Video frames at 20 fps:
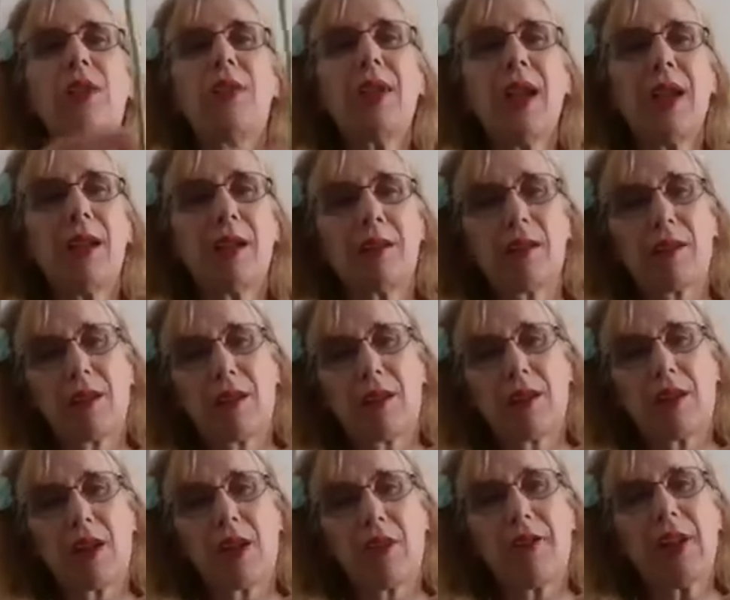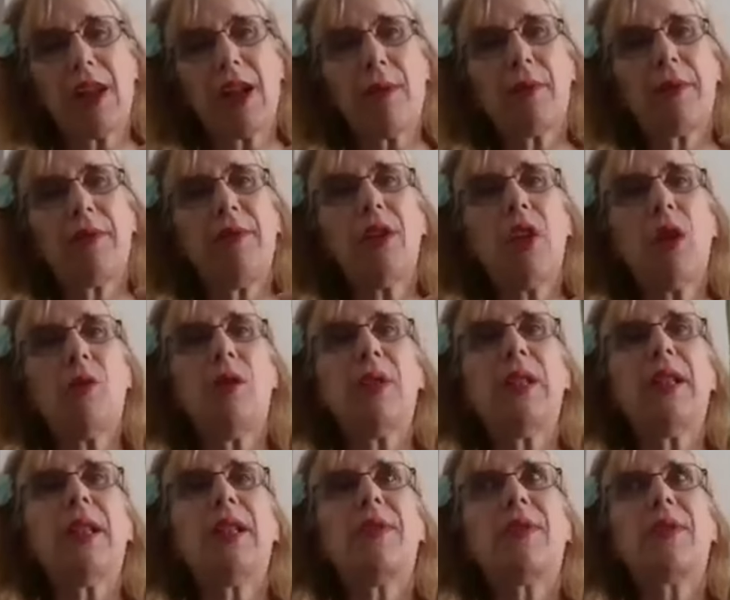so that a flower with no
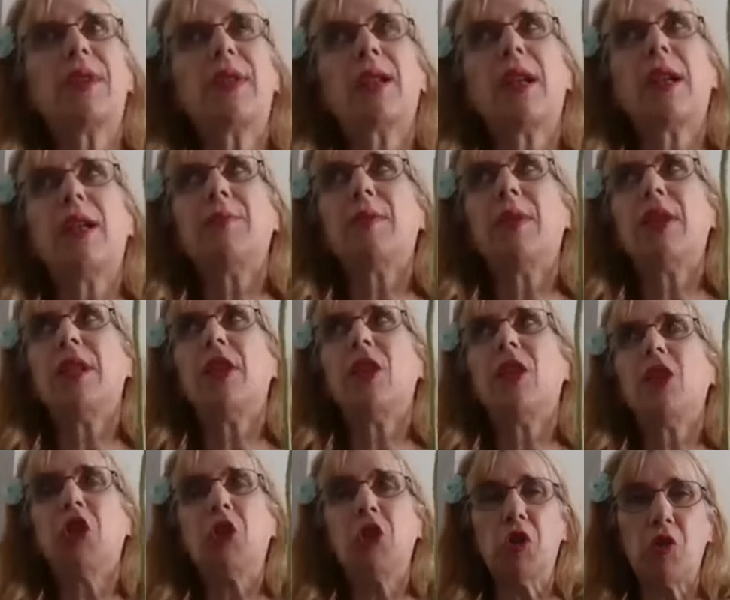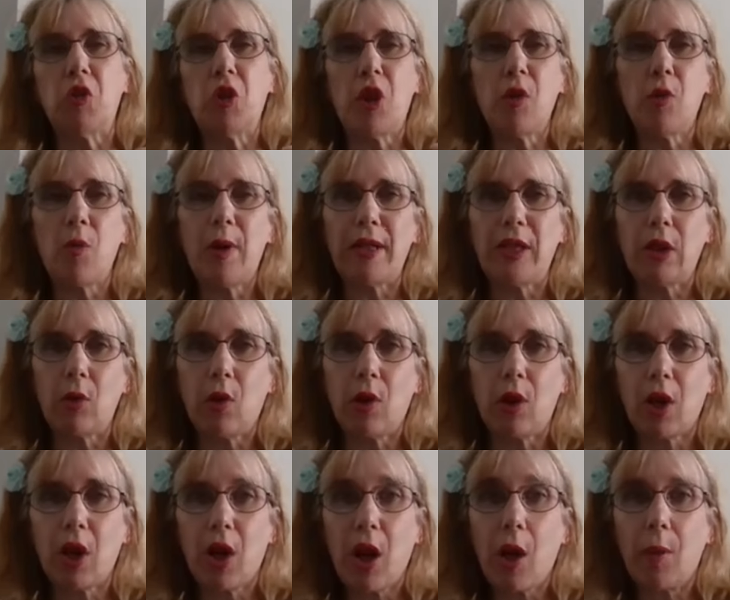leaves can mean you know where
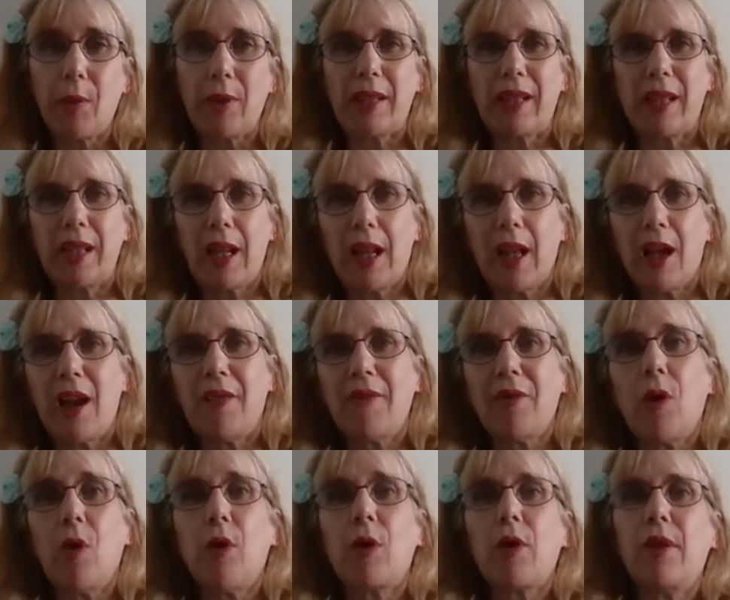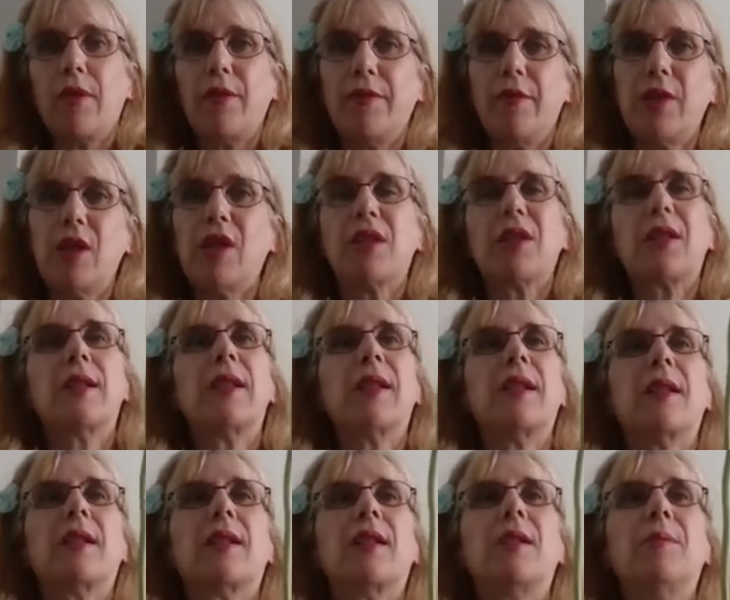you're going in life, or
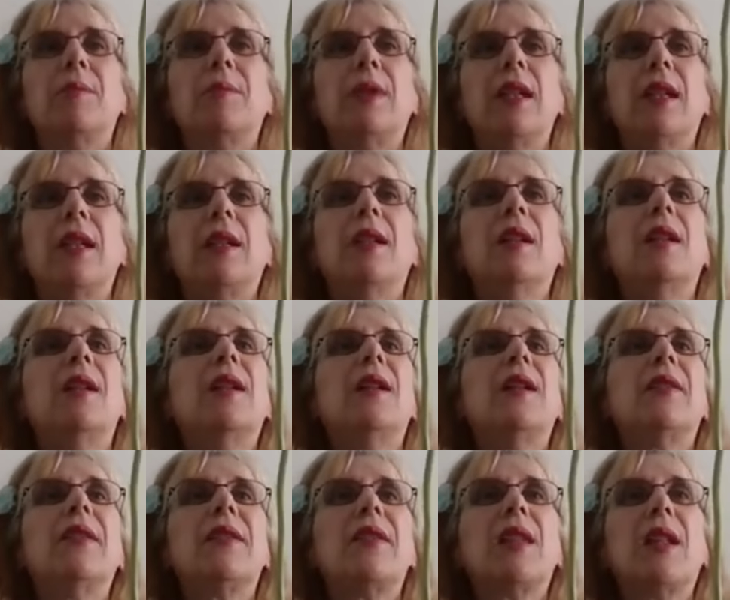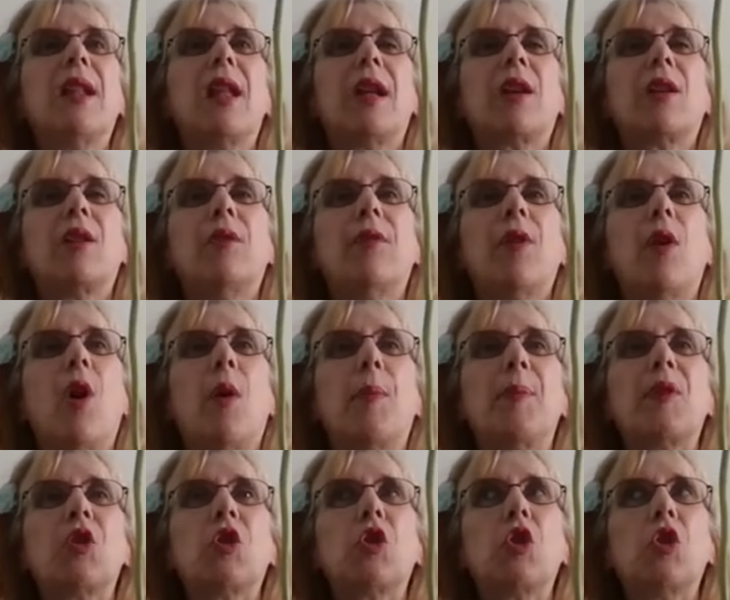conversely, it can mean there's a lack of
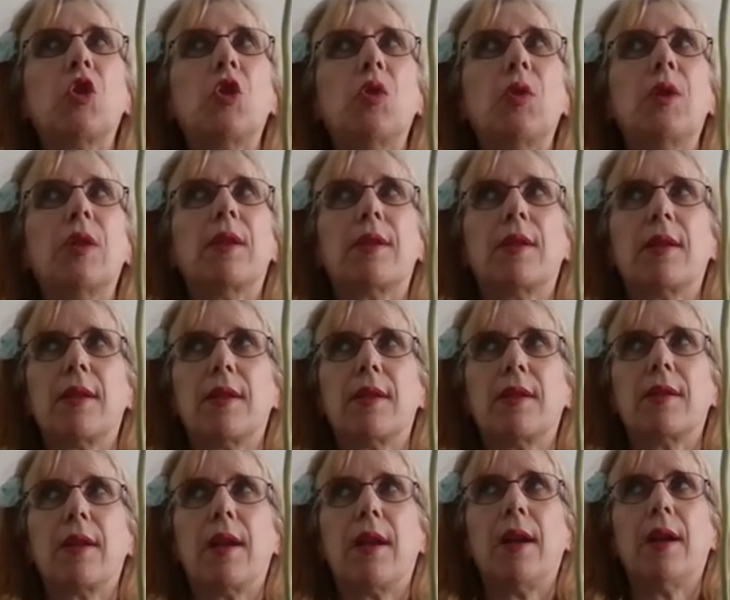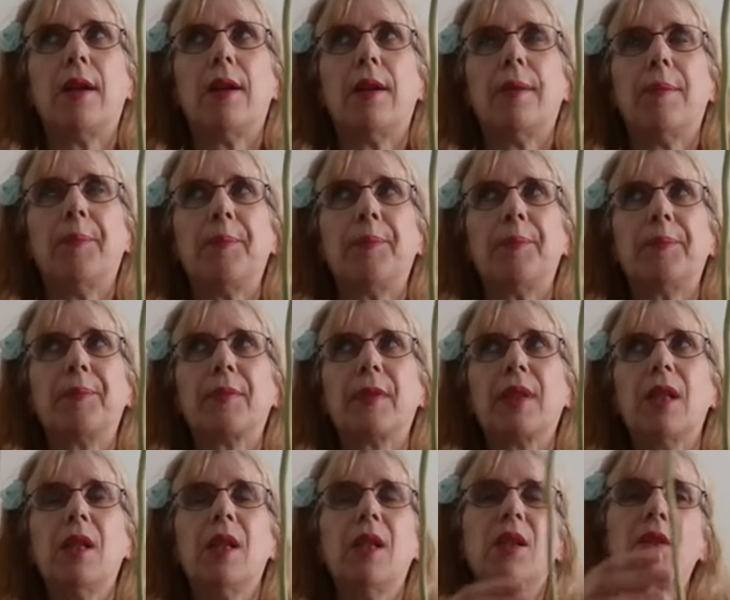opportunities. Um,
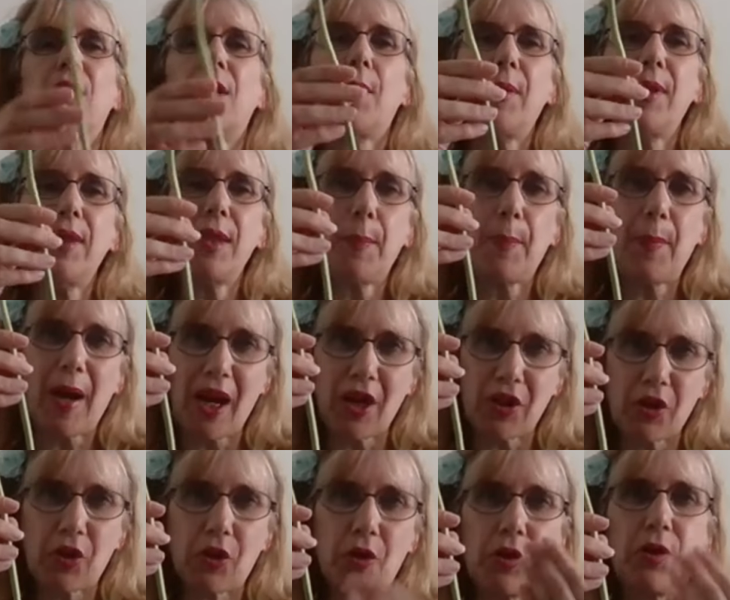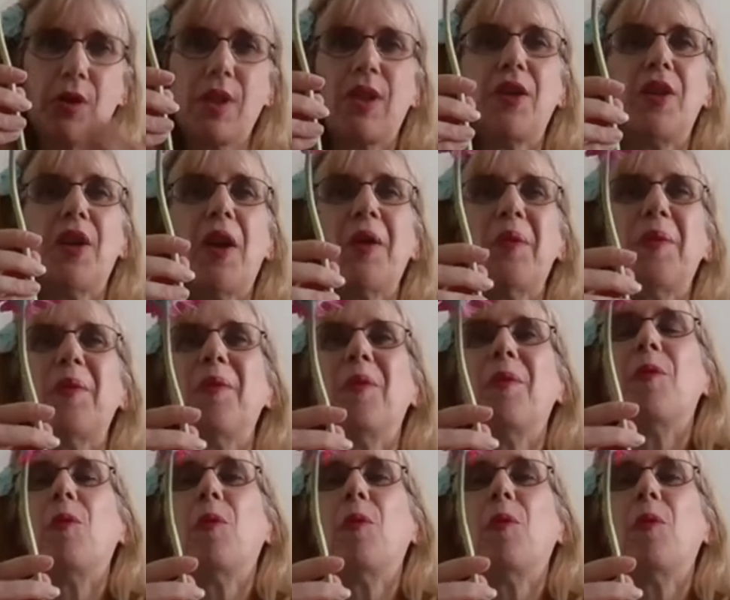so in the past, you did know